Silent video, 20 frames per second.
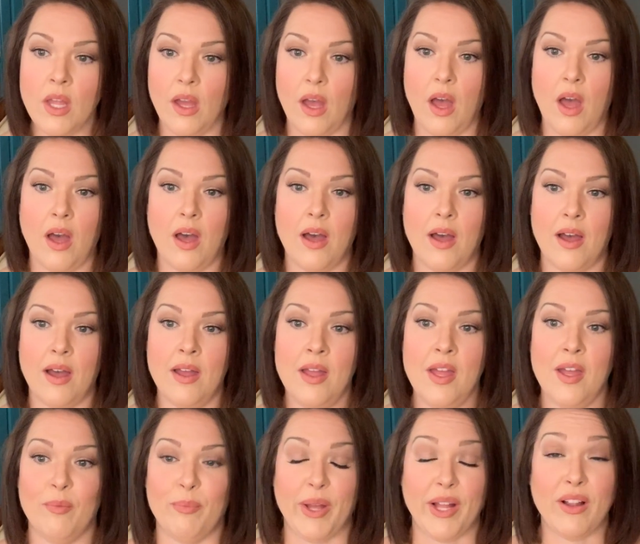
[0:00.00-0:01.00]

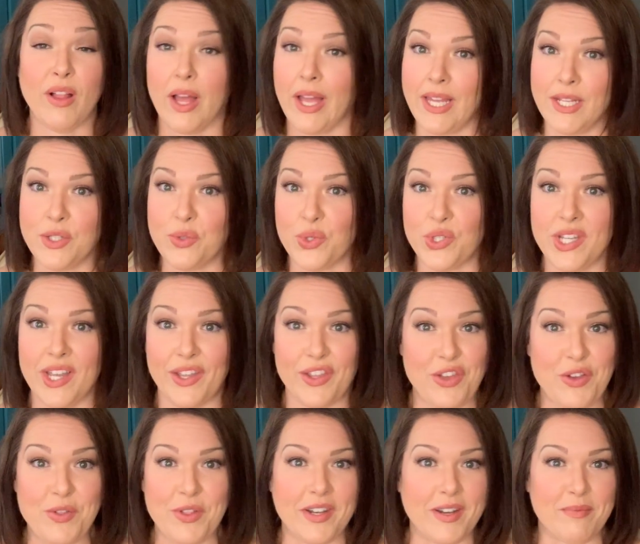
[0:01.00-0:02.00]
My clients will tell
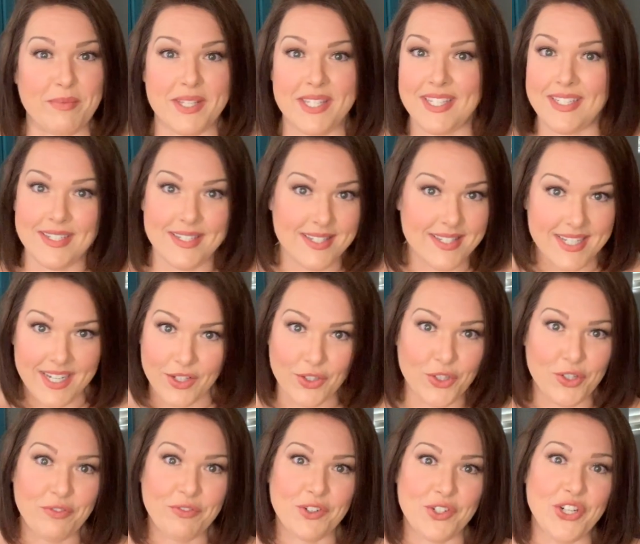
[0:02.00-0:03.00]
you that I'm a
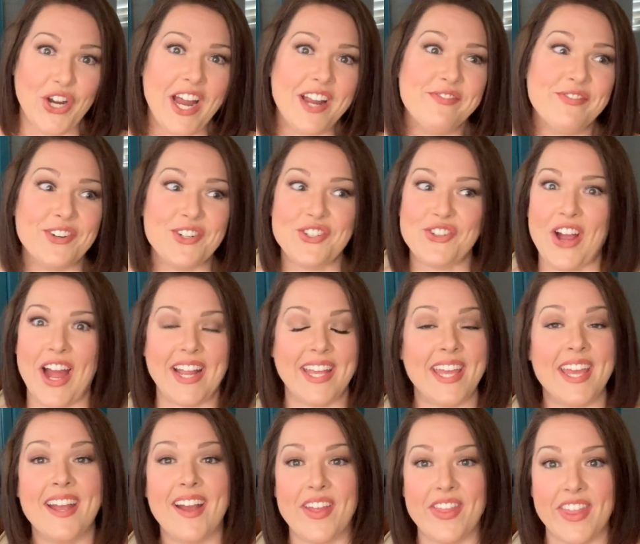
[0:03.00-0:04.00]
stickler for
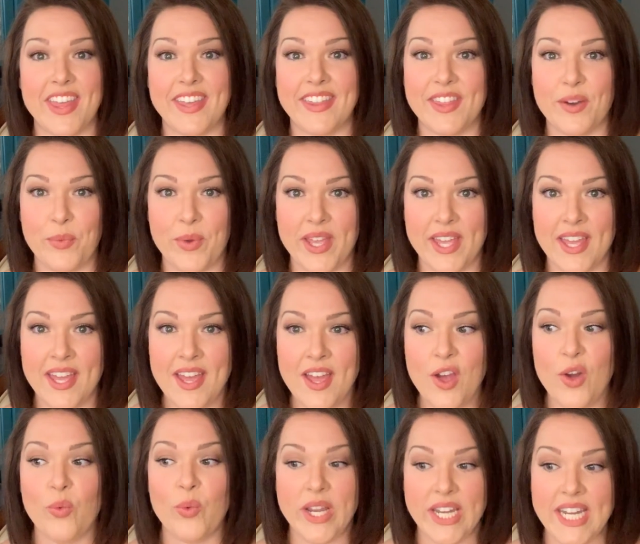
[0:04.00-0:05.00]
tracking. I think that we
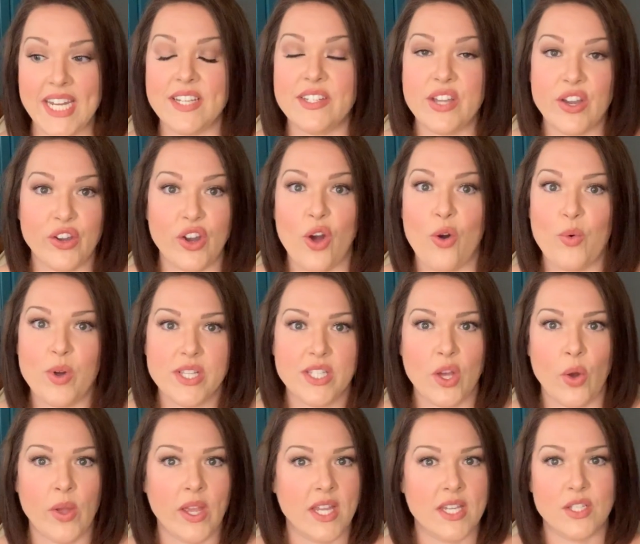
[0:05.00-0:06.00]
need to know what's
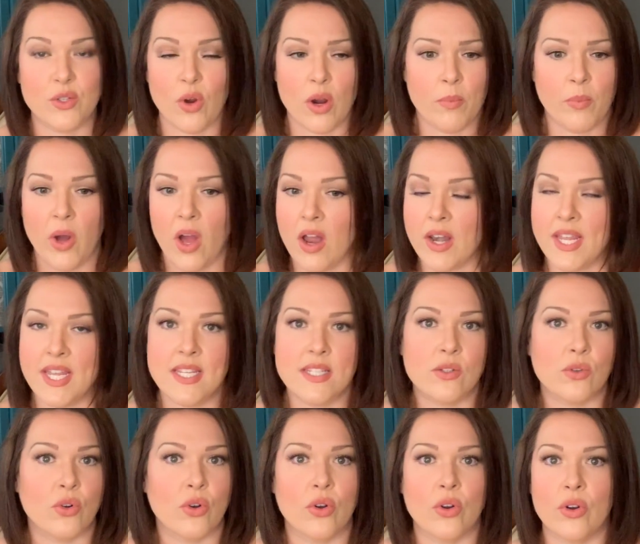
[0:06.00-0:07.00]
going into our bodies,
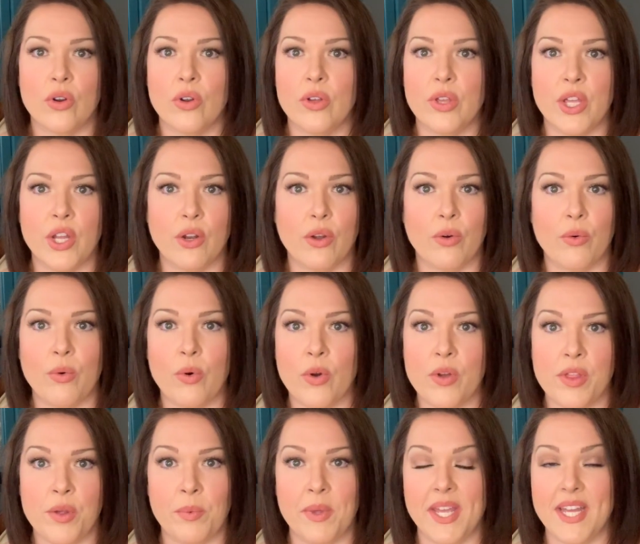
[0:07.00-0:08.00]
or
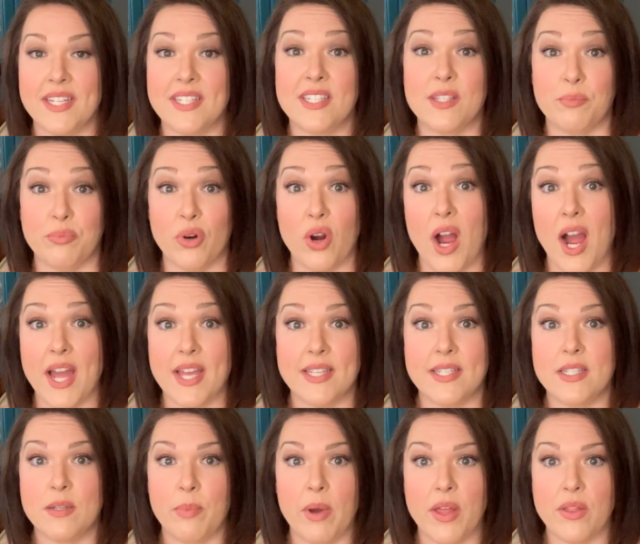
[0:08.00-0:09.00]
then we get
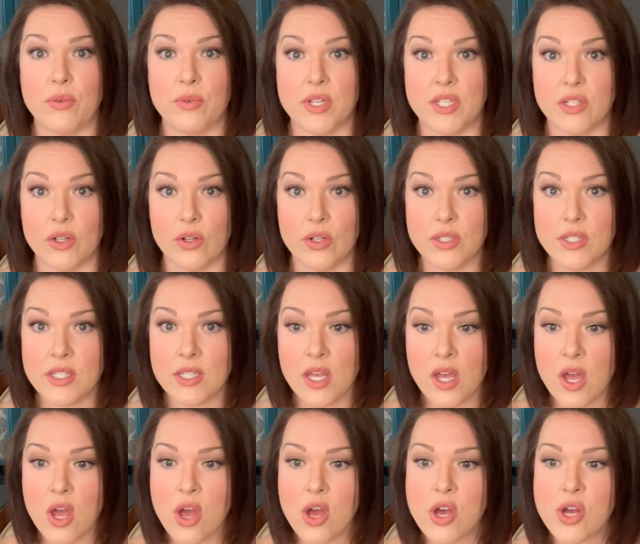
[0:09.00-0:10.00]
surprised by the results.
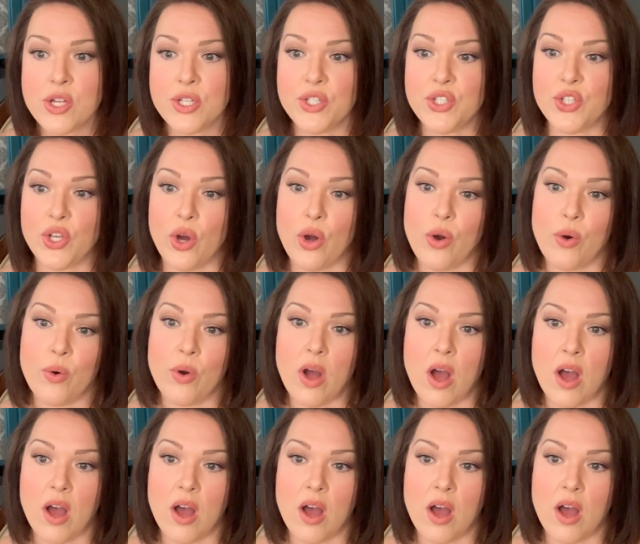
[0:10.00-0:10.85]
So,